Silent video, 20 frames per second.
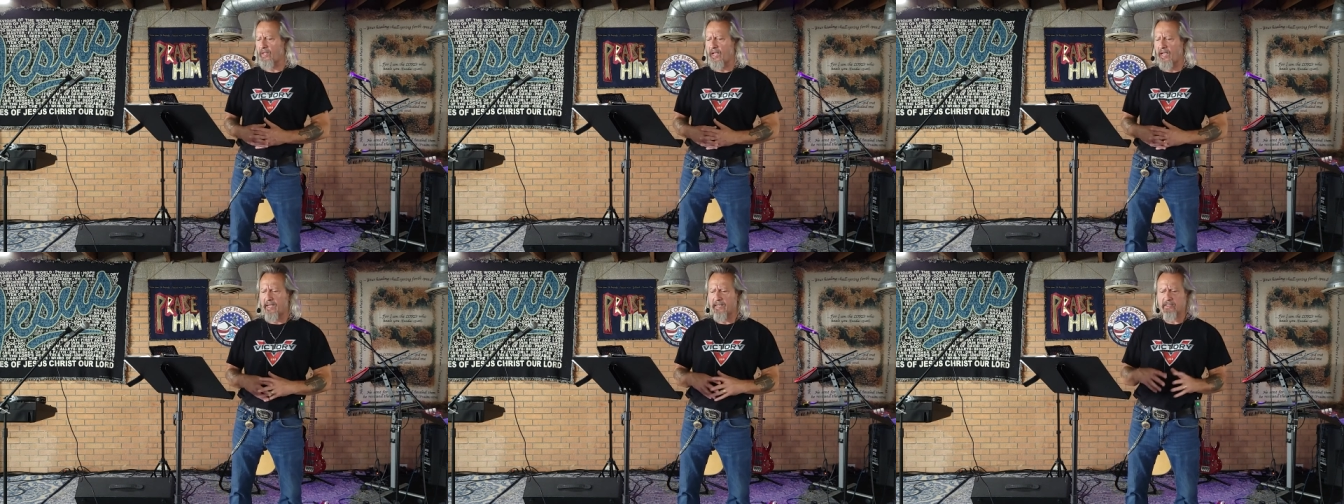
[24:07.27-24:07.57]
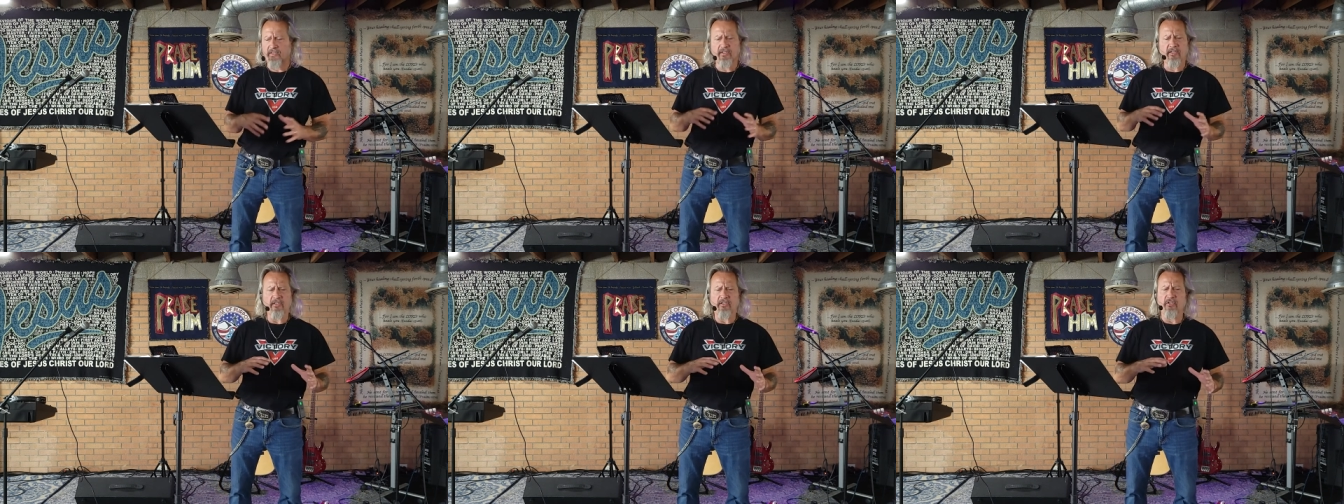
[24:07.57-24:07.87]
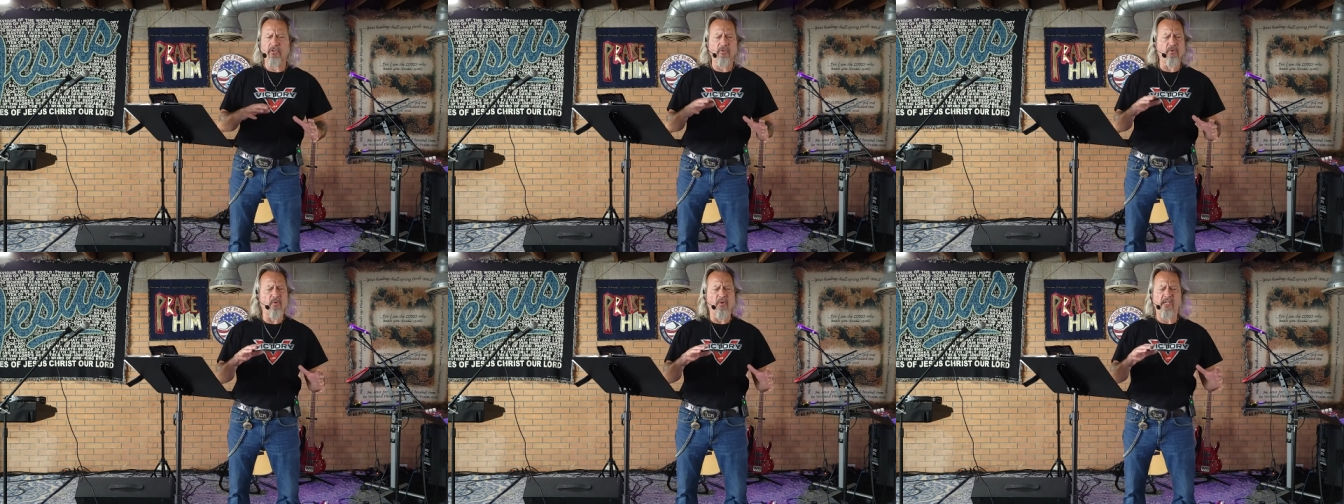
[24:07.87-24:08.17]
asking
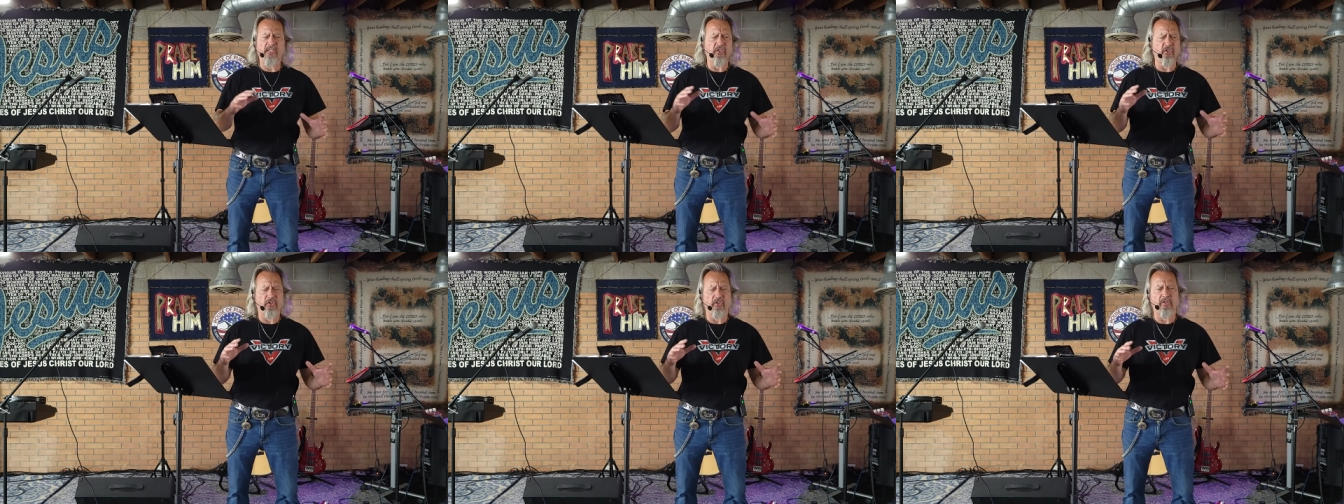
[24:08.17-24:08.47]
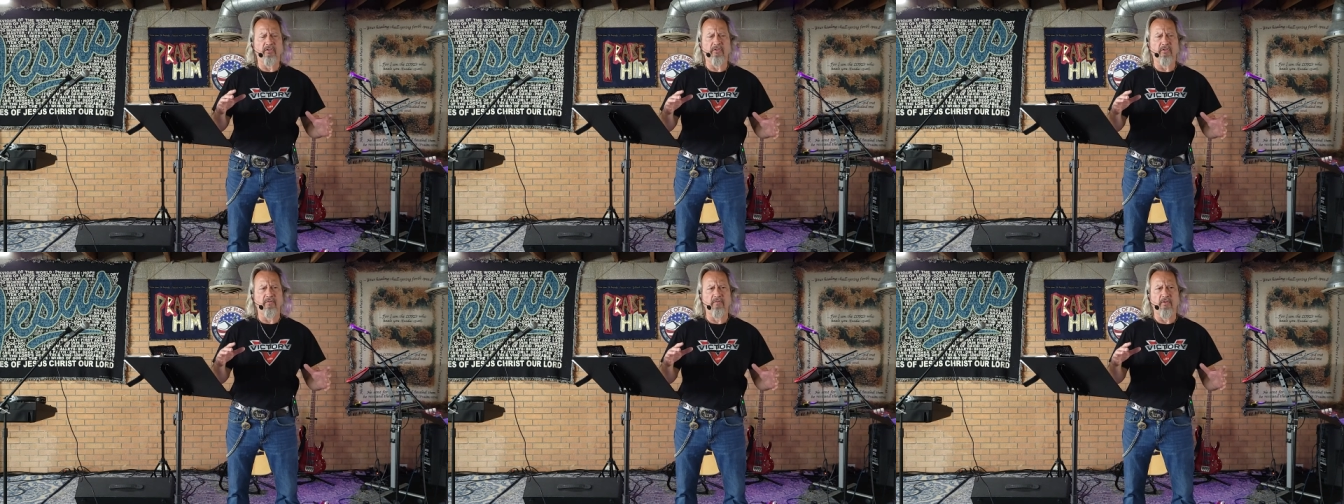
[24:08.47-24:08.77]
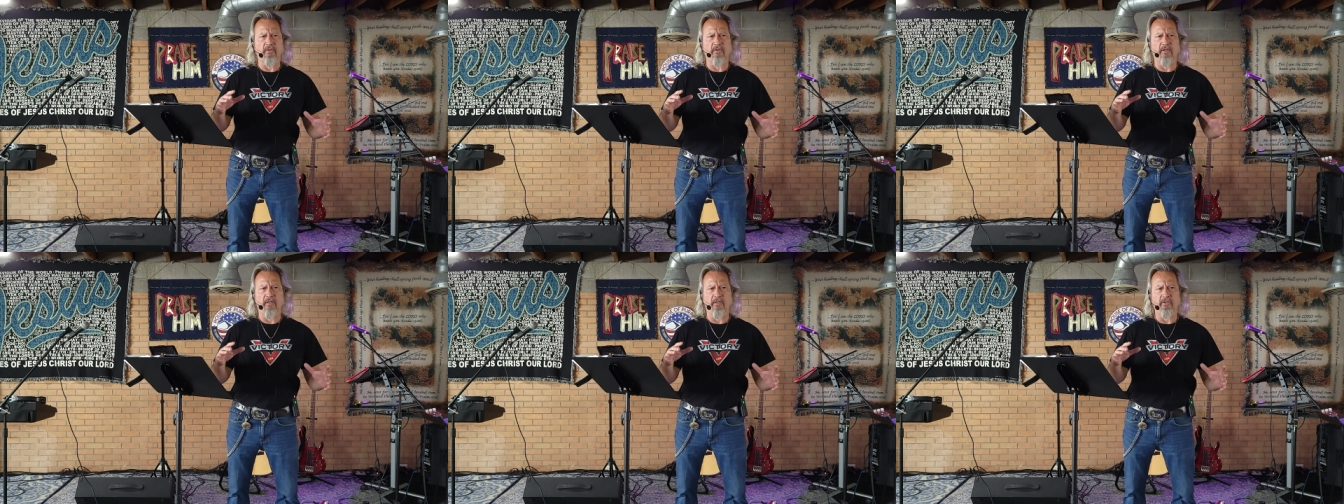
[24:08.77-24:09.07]
no questions
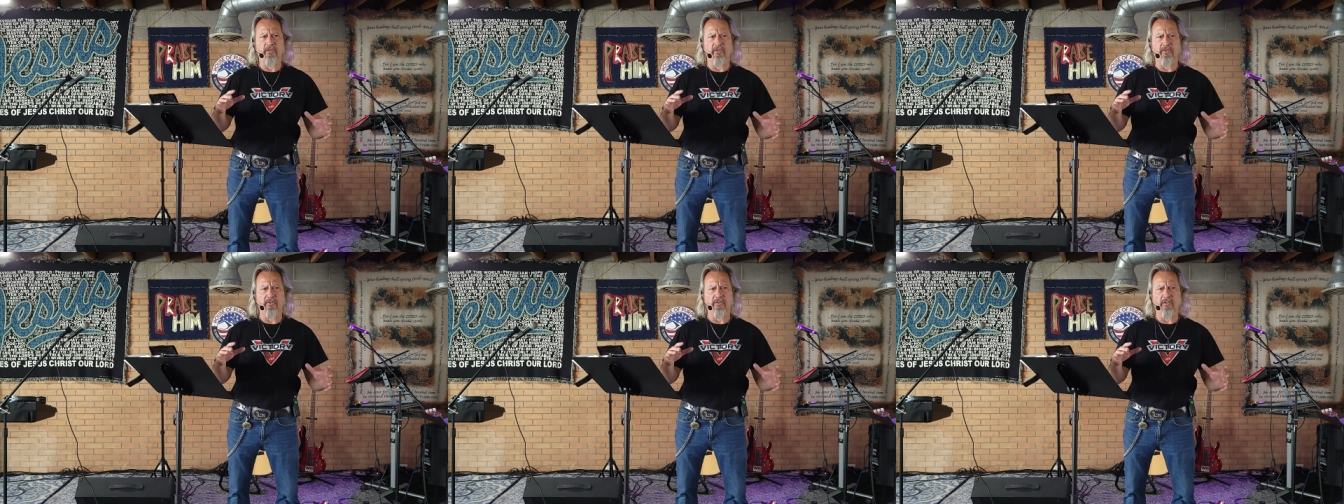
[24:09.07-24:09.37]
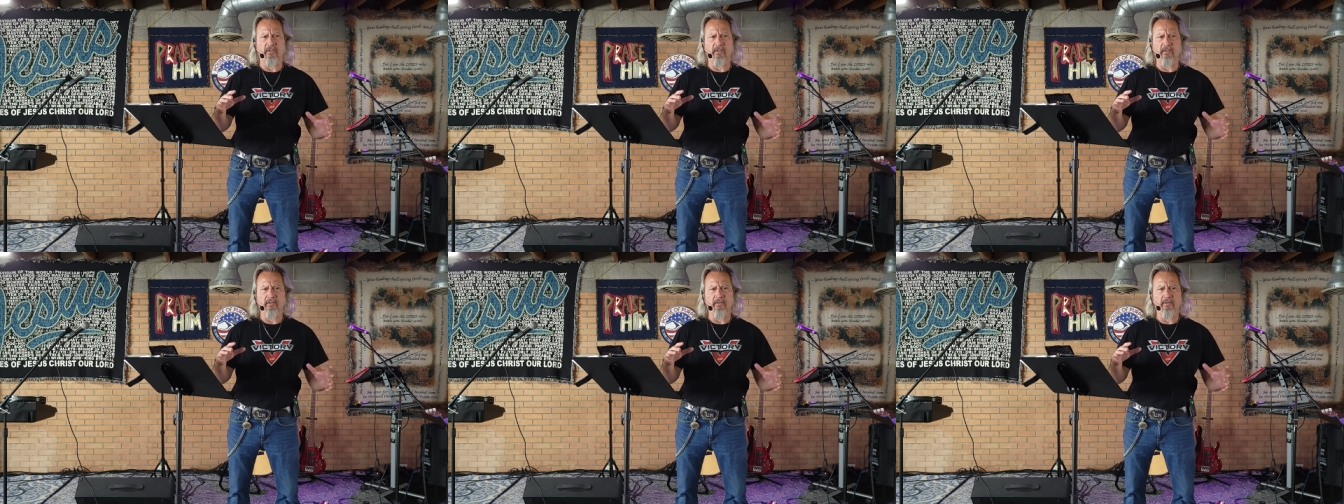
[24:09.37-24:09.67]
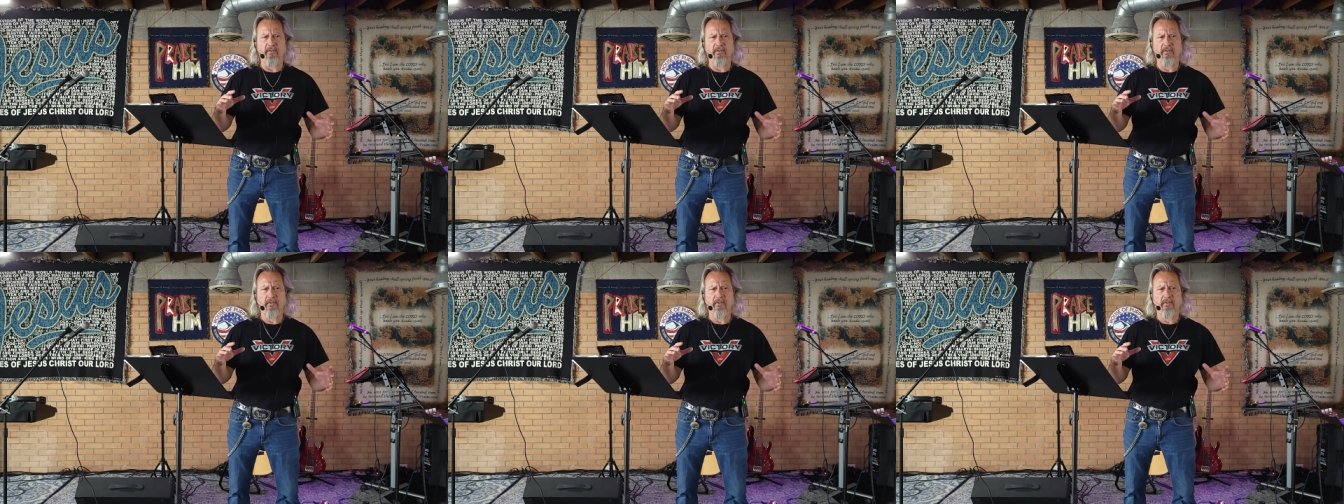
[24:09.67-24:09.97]
for conscience sake.
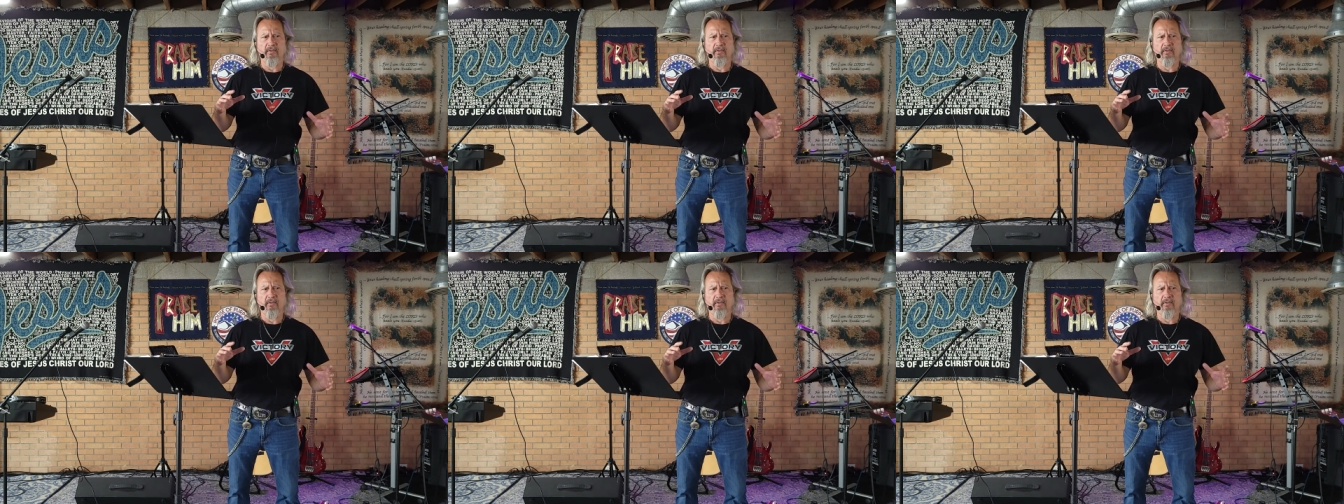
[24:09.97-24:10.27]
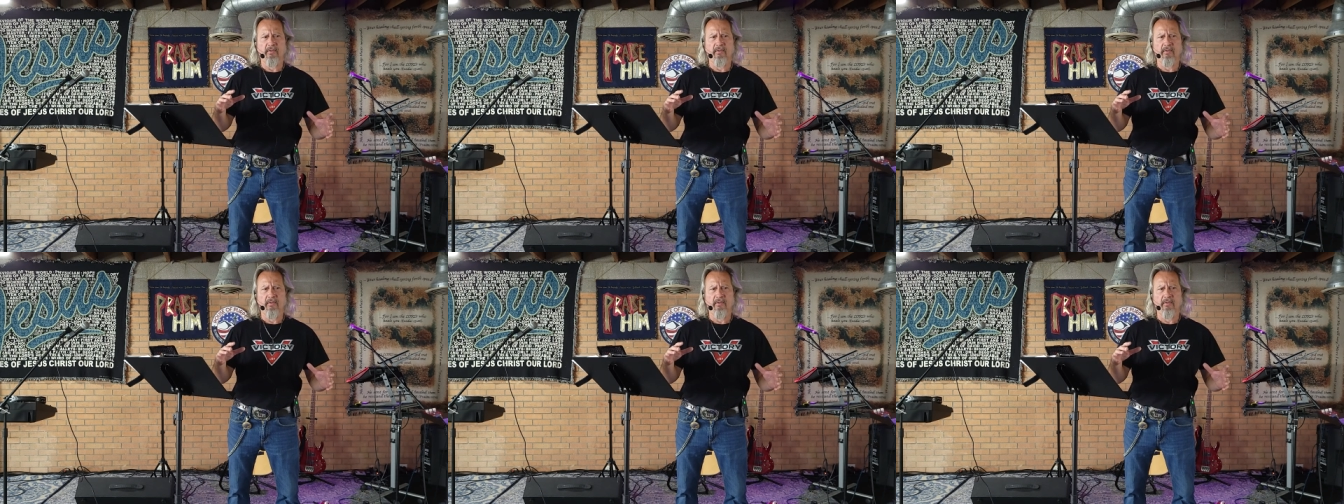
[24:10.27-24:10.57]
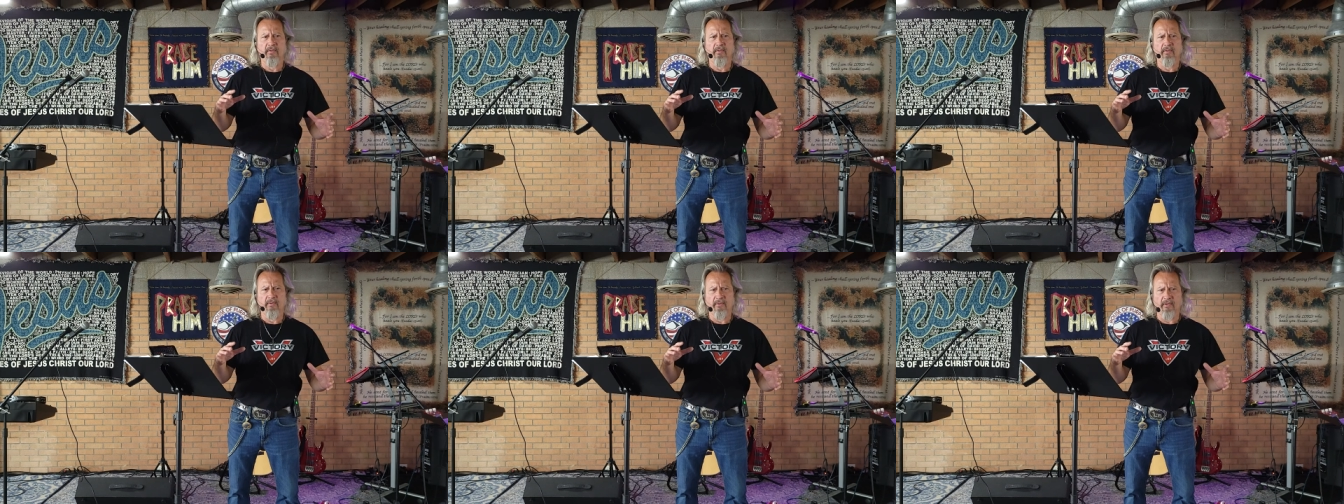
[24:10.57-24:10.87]

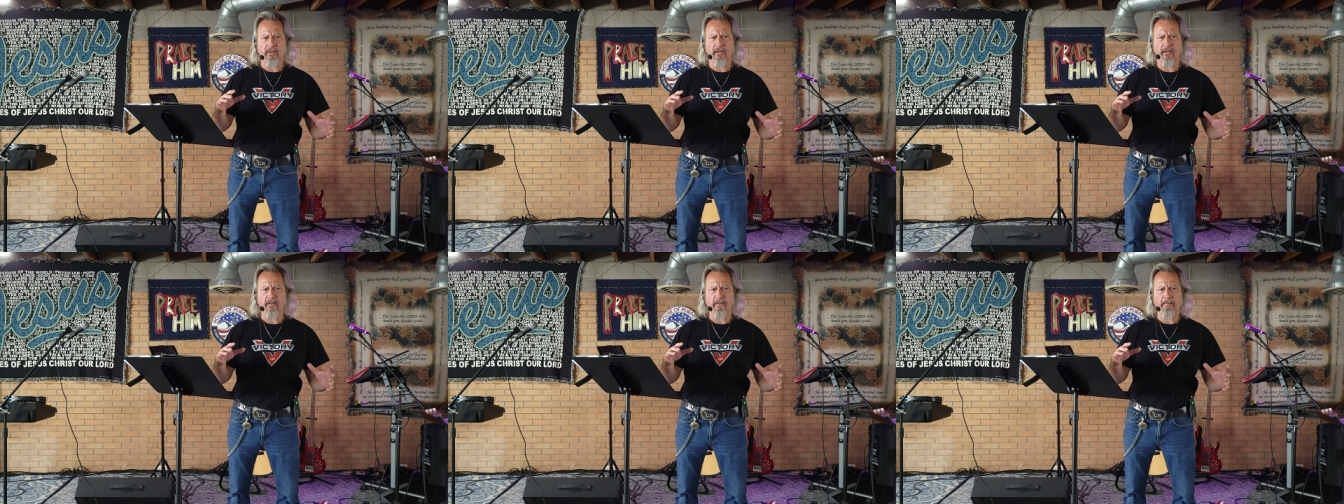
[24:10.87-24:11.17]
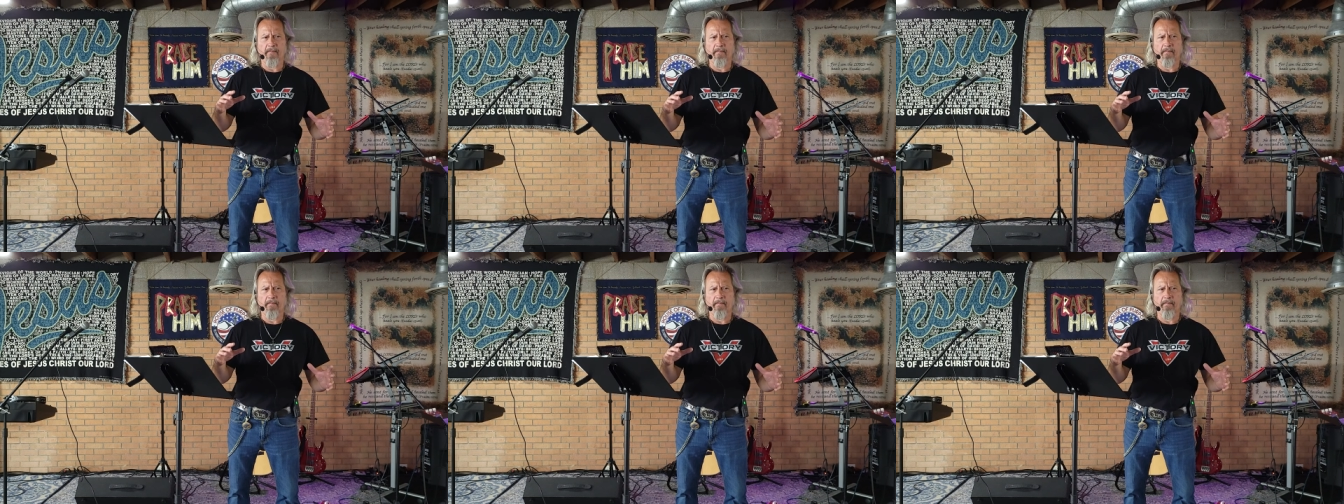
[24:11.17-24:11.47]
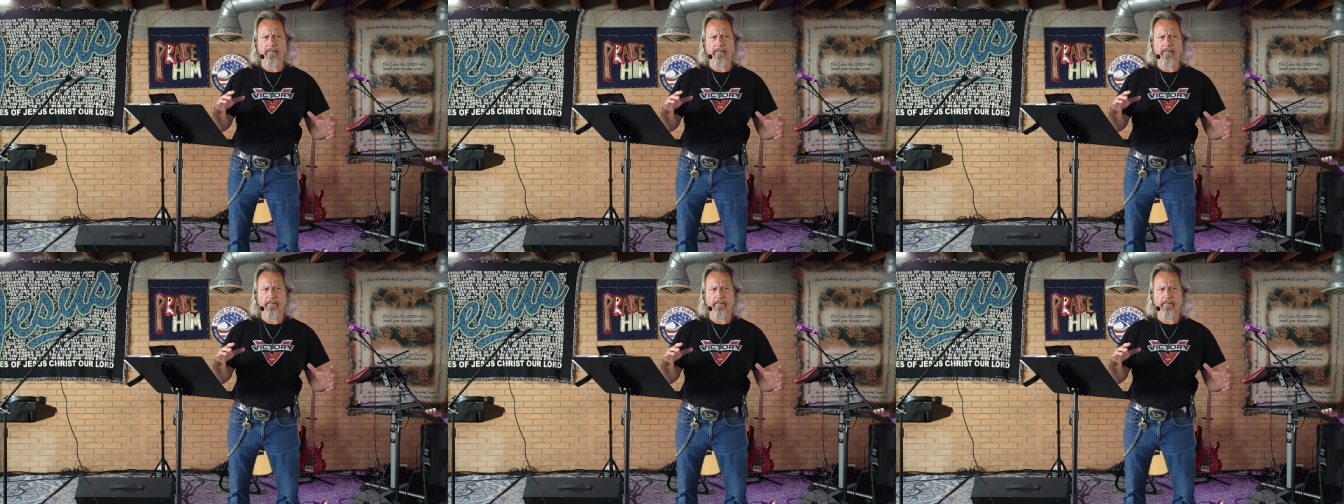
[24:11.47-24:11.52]
Okay?